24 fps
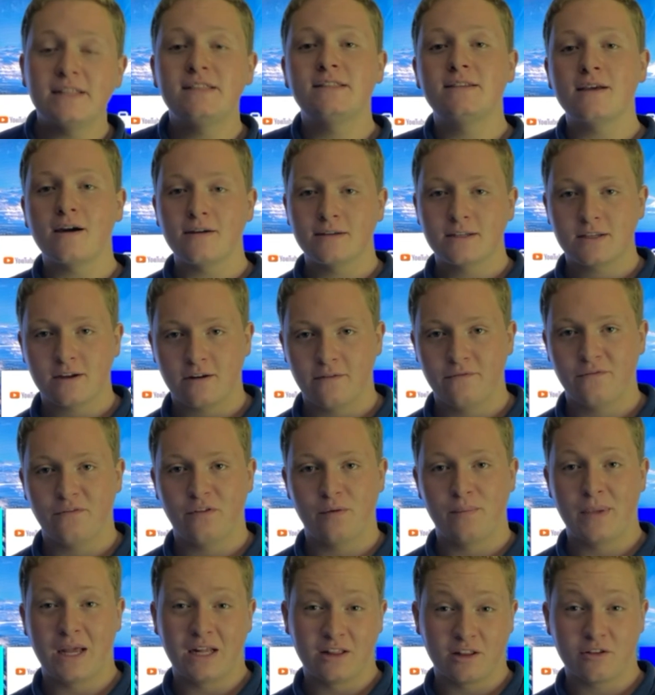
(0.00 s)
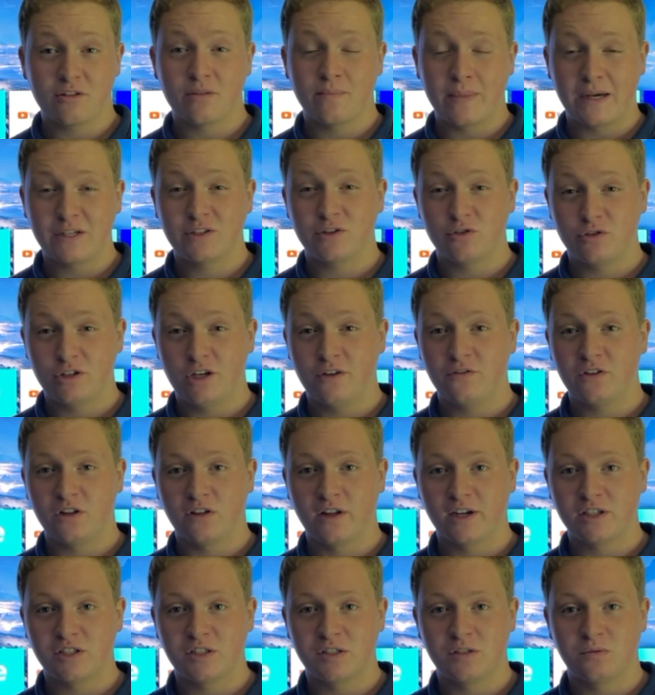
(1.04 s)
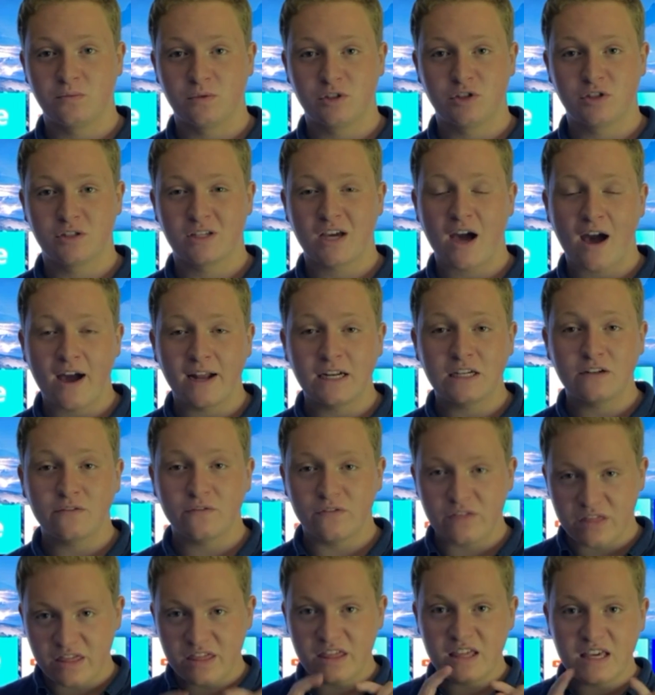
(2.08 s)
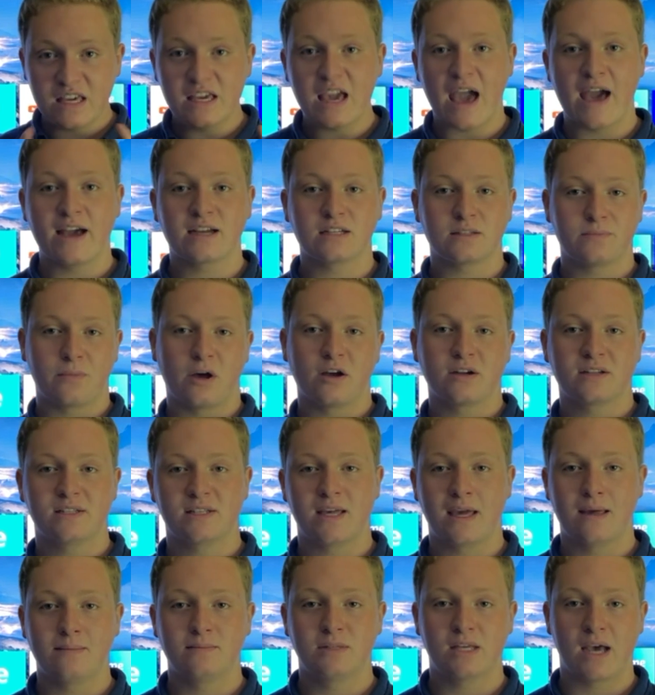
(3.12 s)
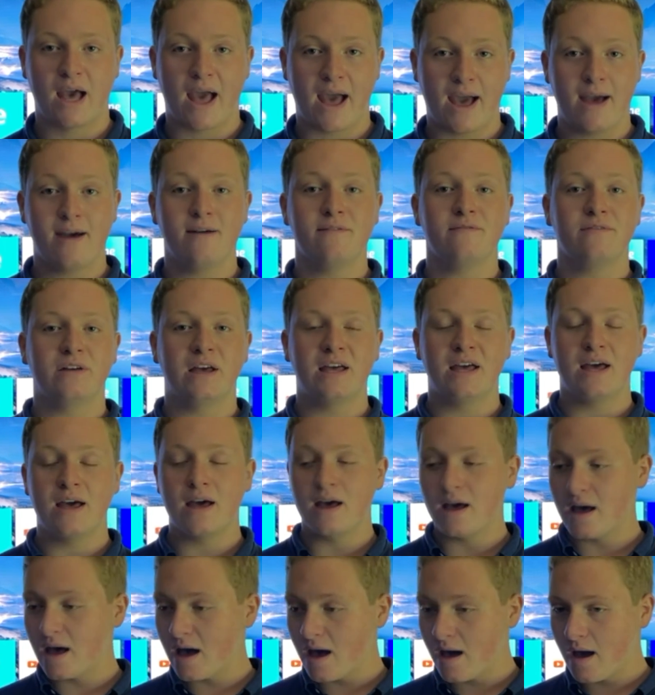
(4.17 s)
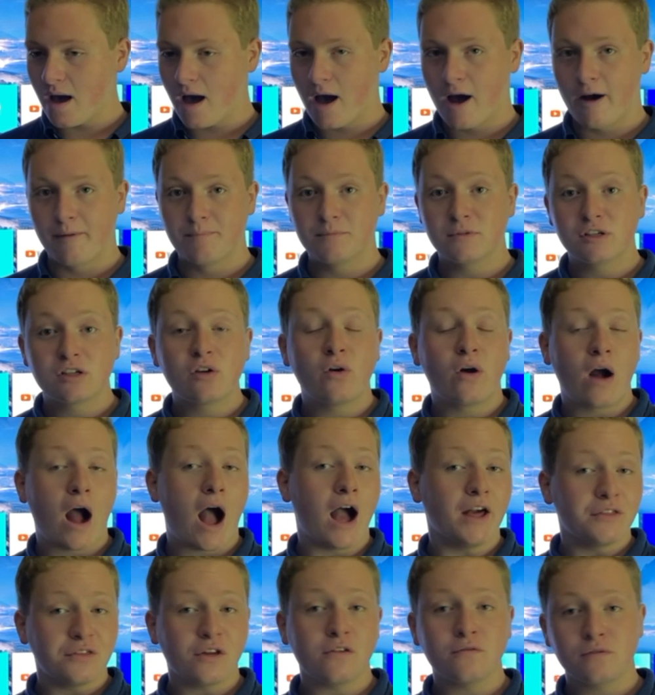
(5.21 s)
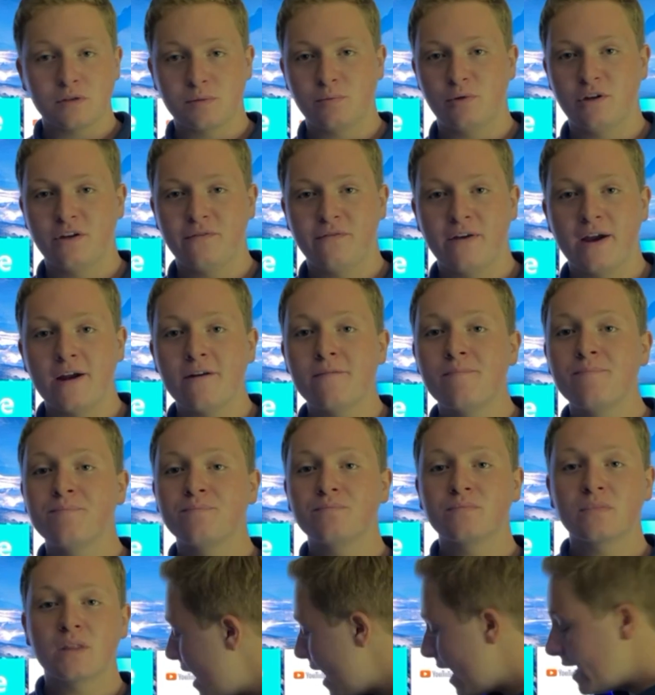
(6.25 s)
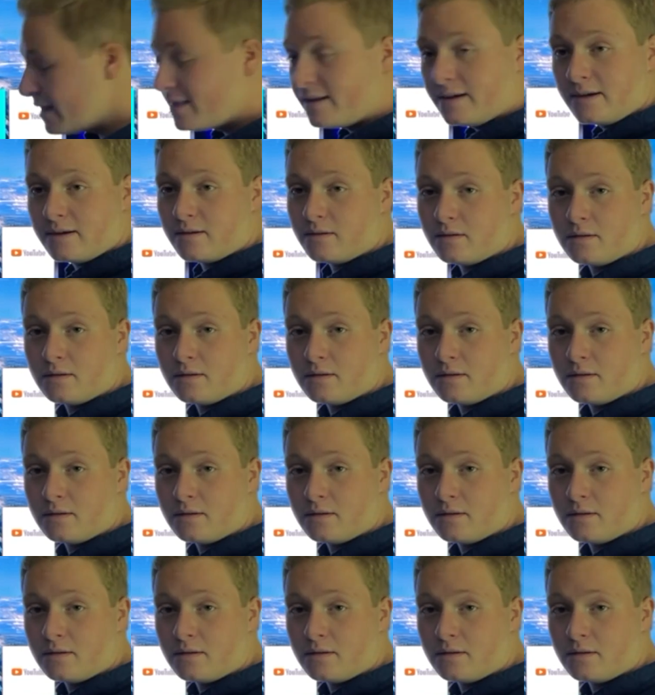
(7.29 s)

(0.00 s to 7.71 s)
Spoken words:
does come from Halo the Master Chief Collection, which is kind of the Xbox game to have. So I thought it was pretty fair. I think